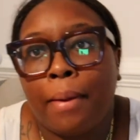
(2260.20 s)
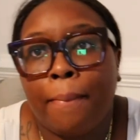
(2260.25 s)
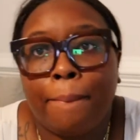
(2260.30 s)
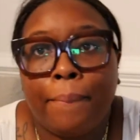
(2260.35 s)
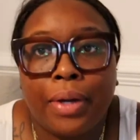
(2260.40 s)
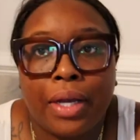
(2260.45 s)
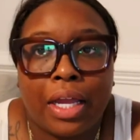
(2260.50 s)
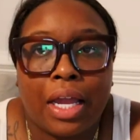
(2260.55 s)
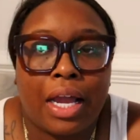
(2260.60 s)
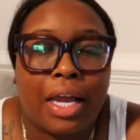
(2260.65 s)

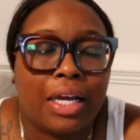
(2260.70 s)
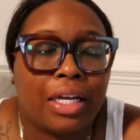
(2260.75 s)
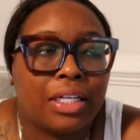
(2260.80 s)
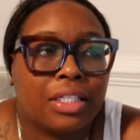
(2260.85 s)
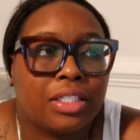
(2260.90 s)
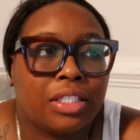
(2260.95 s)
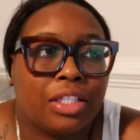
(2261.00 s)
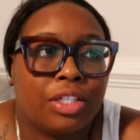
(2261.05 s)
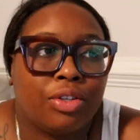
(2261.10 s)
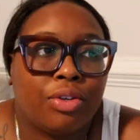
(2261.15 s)
But
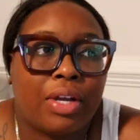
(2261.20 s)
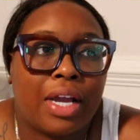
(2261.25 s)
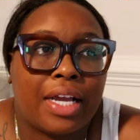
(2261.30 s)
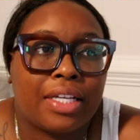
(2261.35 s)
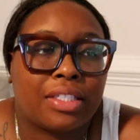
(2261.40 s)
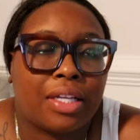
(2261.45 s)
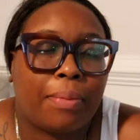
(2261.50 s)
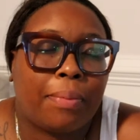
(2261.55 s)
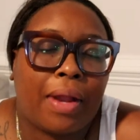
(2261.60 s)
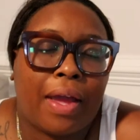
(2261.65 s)
honestly, you
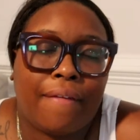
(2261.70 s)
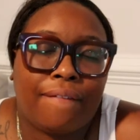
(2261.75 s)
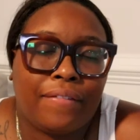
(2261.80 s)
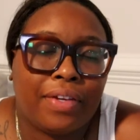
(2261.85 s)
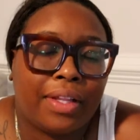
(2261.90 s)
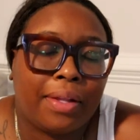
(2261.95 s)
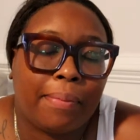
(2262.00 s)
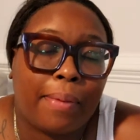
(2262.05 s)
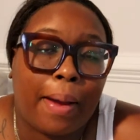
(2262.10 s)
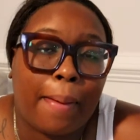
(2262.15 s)
guys, I'm not
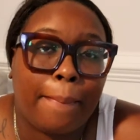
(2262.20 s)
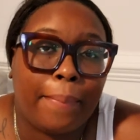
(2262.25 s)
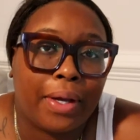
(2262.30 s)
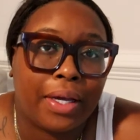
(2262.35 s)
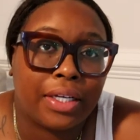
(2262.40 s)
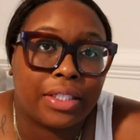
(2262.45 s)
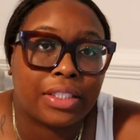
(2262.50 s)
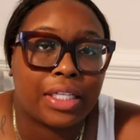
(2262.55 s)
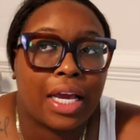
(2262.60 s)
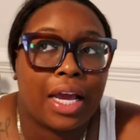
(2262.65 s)
feeling my best.